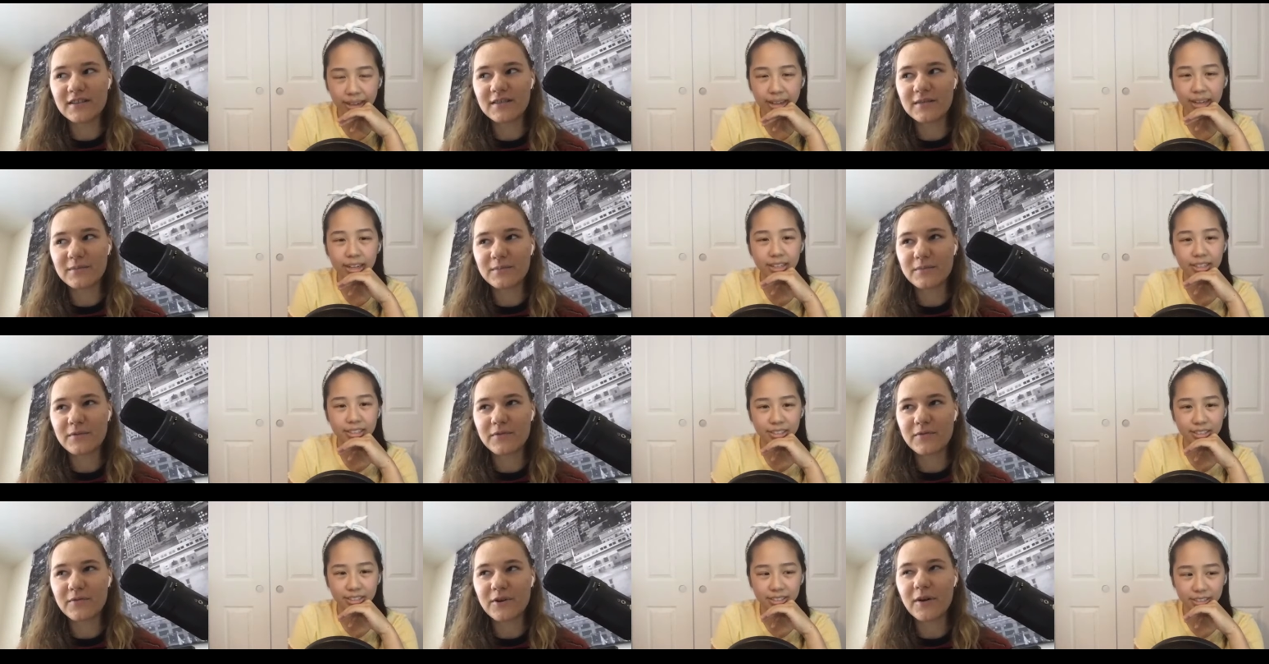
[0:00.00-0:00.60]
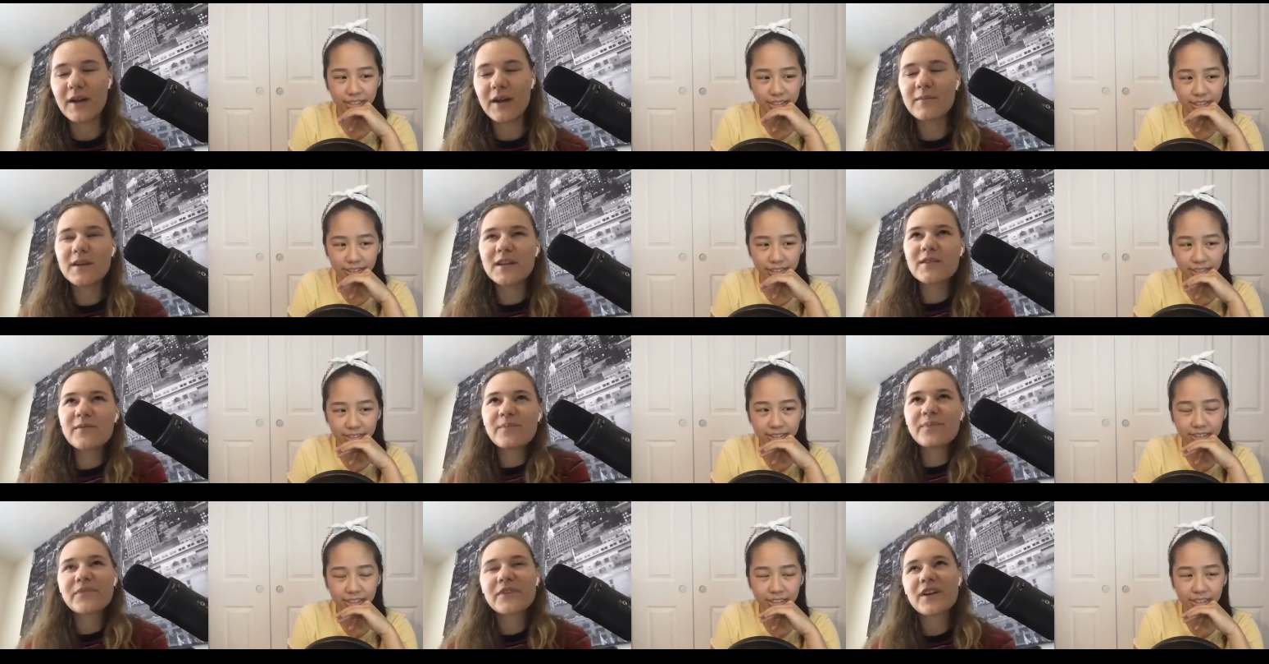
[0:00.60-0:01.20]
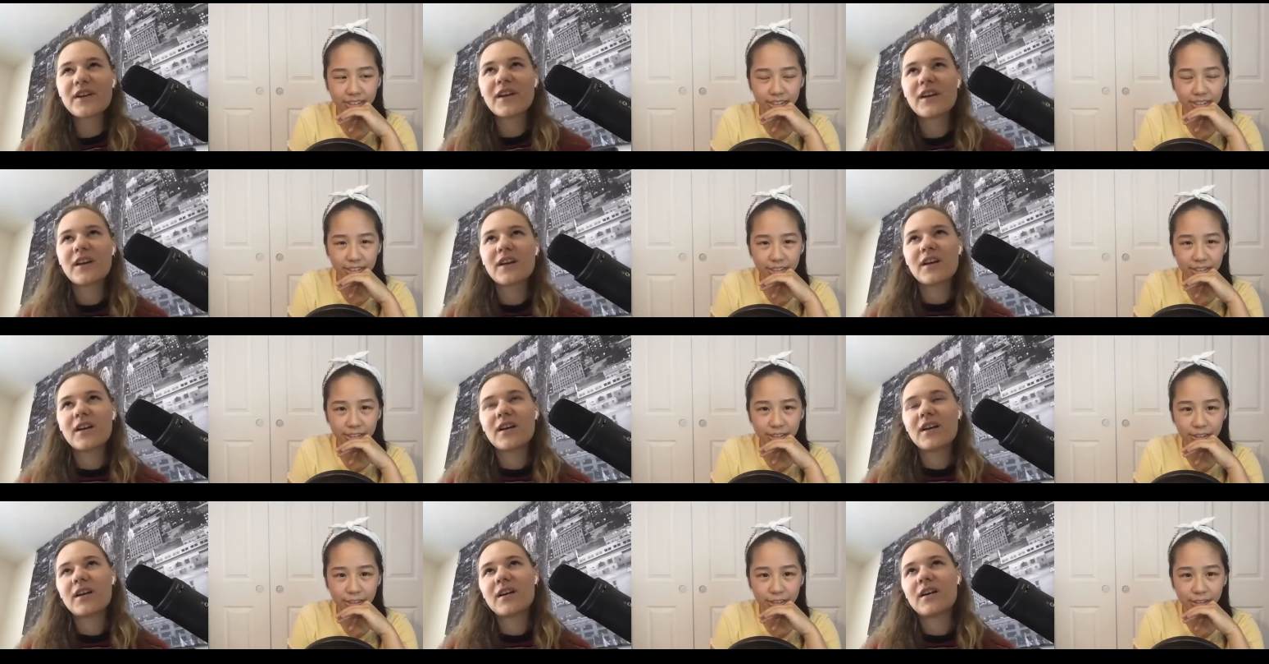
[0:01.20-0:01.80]
Speaker 1: I see. Perform- I mean,
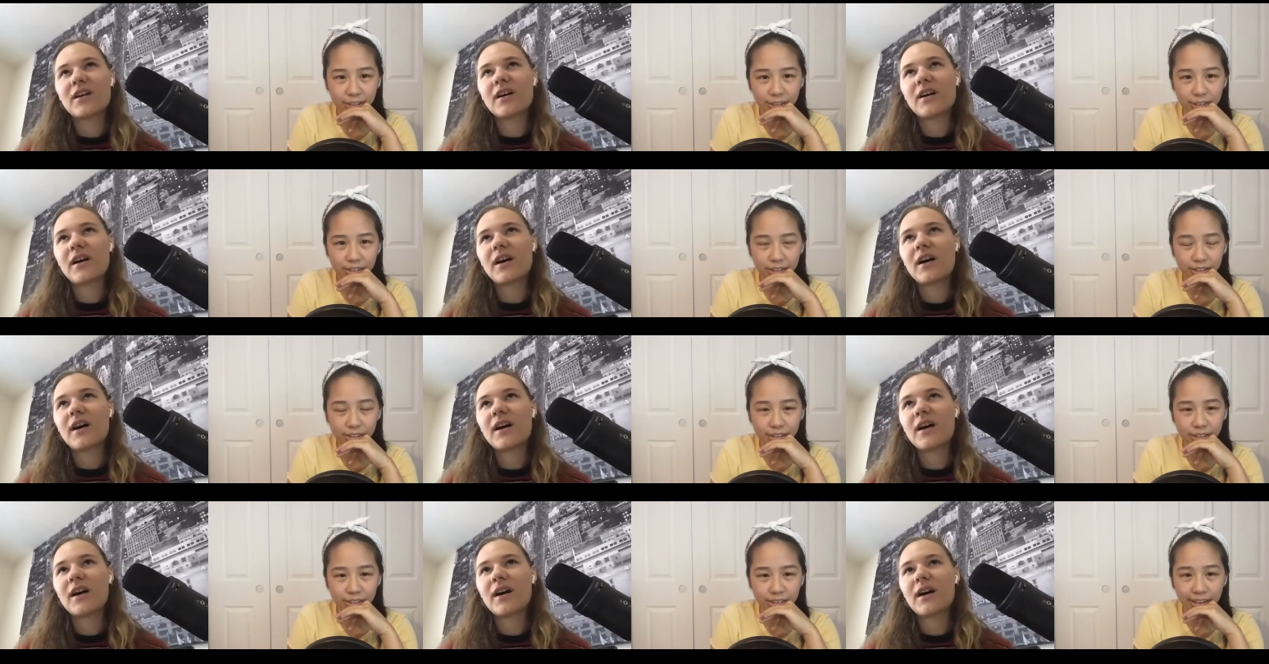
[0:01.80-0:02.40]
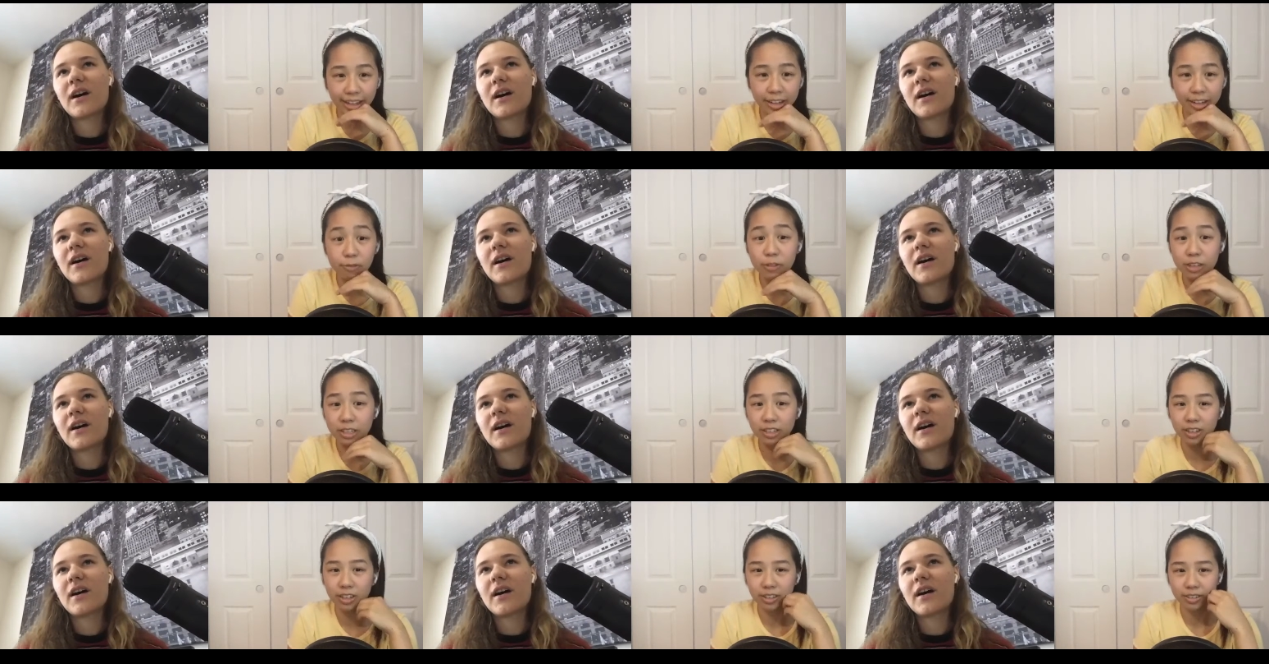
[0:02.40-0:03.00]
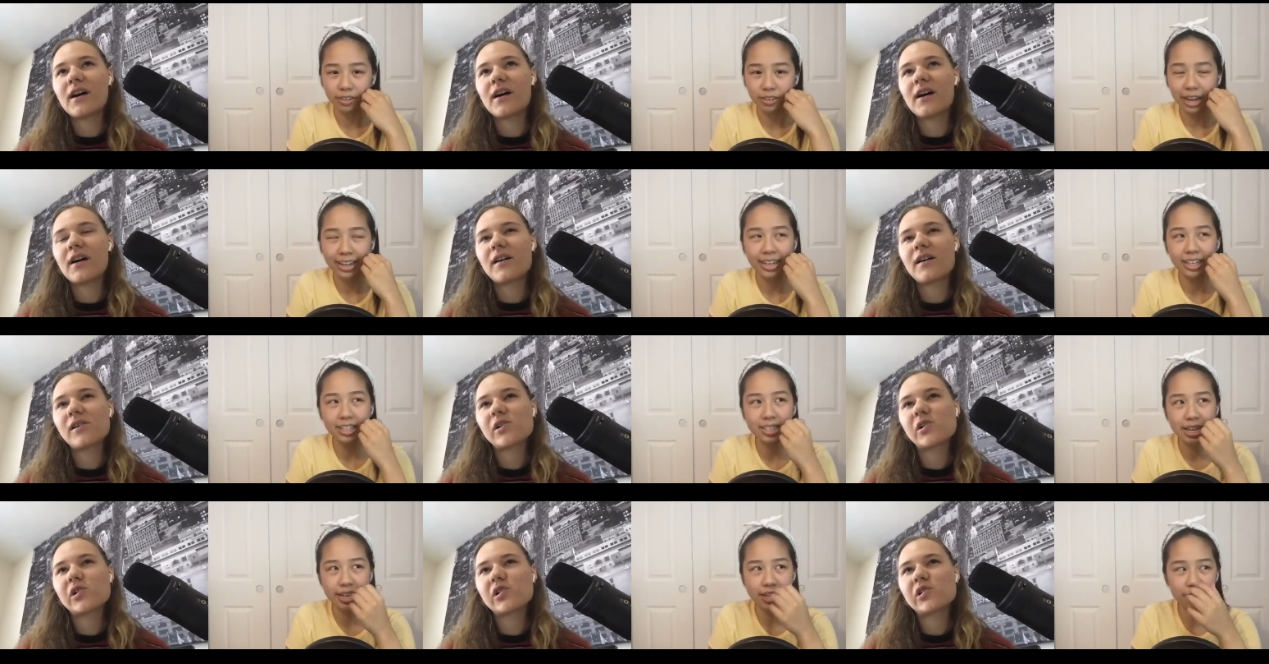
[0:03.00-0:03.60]
like vi- I
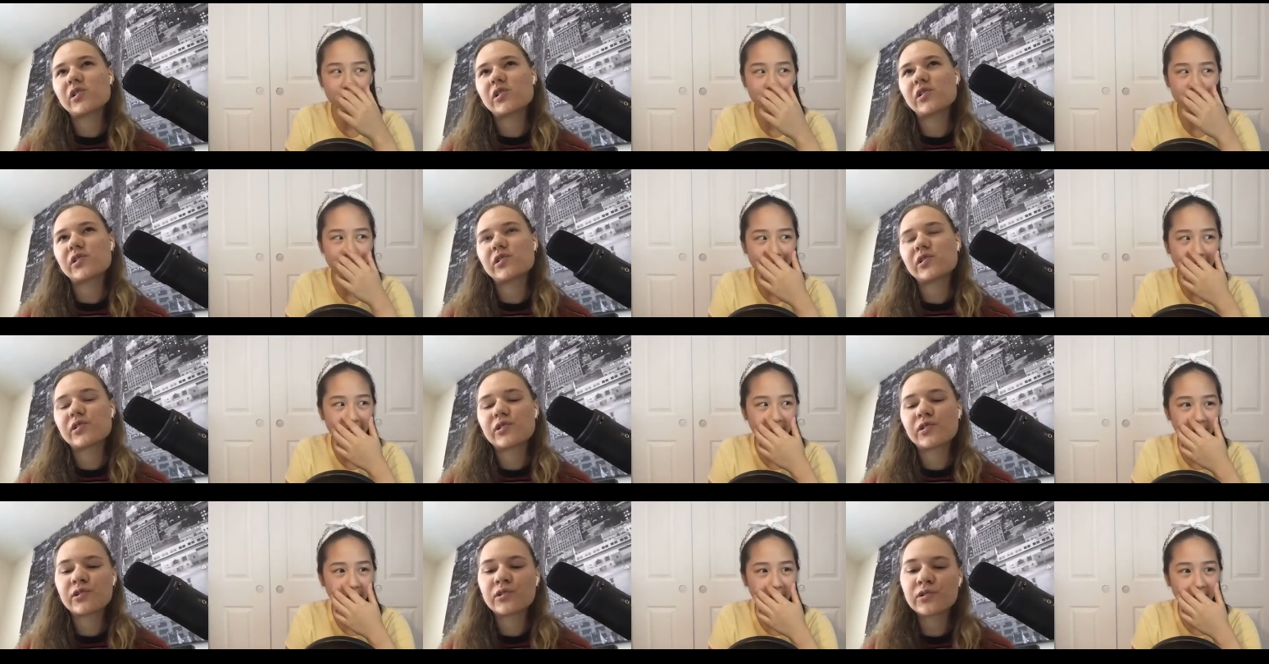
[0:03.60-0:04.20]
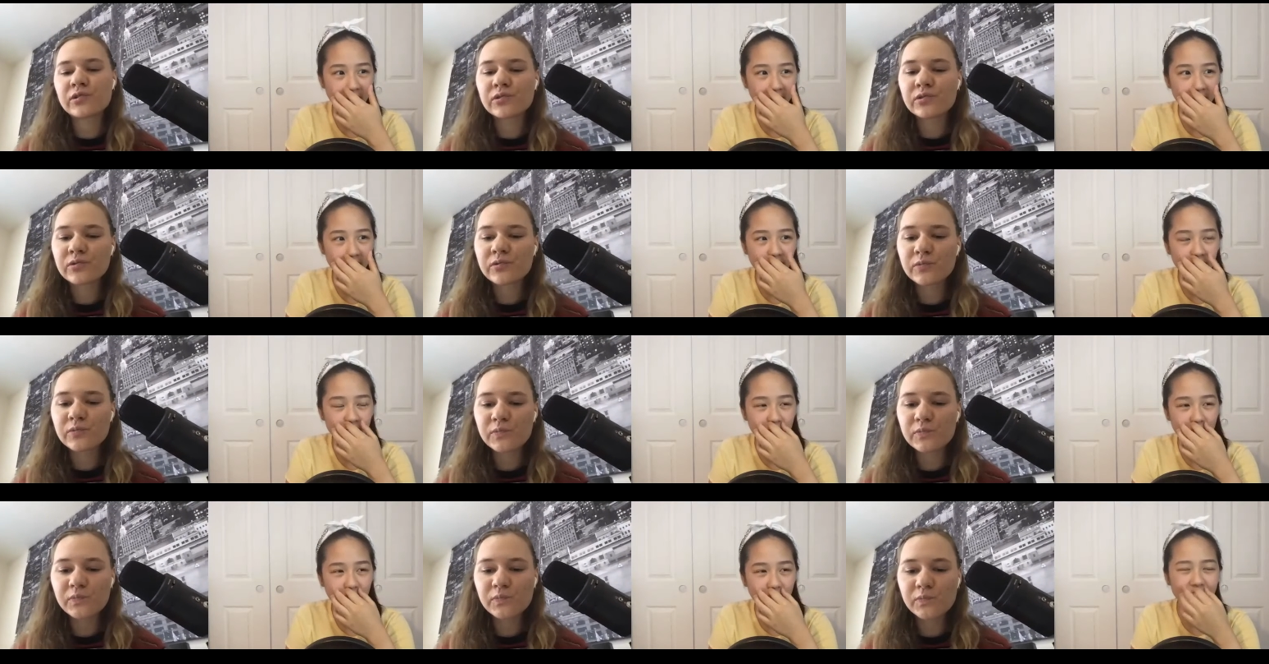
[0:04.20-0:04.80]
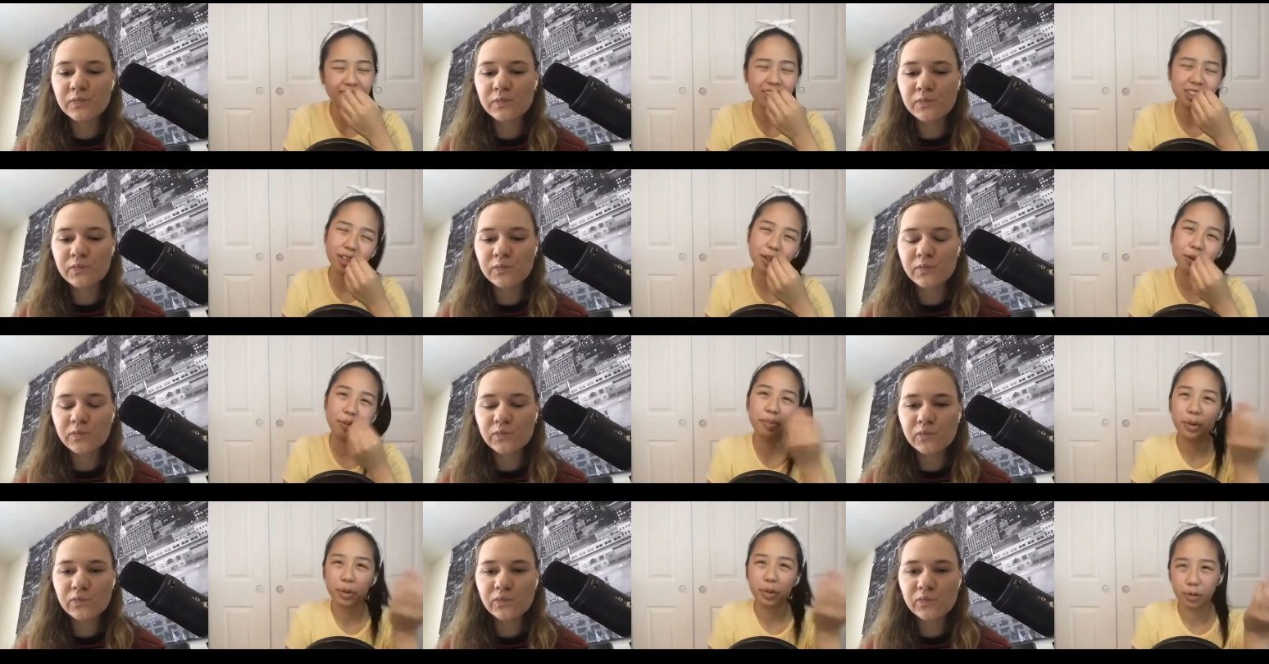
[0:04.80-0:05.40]
guess uh, entertainer. Actually, they're both